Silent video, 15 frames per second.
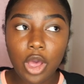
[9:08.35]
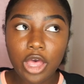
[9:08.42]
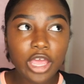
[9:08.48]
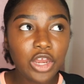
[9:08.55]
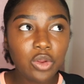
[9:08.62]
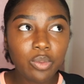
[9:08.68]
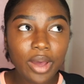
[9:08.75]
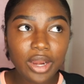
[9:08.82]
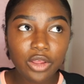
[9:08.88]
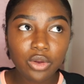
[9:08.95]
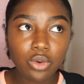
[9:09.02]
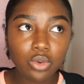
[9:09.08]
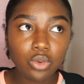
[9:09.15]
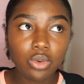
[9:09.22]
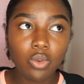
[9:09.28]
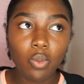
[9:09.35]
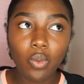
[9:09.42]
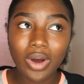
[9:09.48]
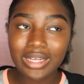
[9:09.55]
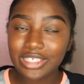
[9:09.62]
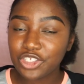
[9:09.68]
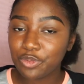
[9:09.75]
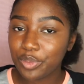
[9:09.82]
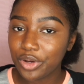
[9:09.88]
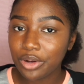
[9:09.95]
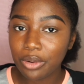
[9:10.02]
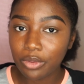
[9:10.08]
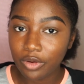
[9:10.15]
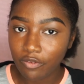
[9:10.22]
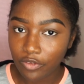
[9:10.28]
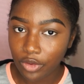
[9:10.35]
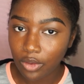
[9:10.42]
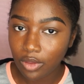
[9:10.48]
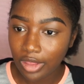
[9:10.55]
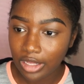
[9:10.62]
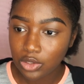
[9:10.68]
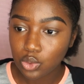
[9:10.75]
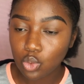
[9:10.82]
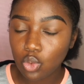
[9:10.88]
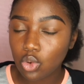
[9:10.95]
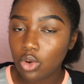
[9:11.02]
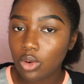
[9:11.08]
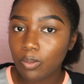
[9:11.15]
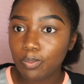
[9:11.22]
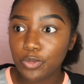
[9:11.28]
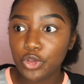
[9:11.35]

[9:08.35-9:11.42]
anybody who wants to put a review on that school,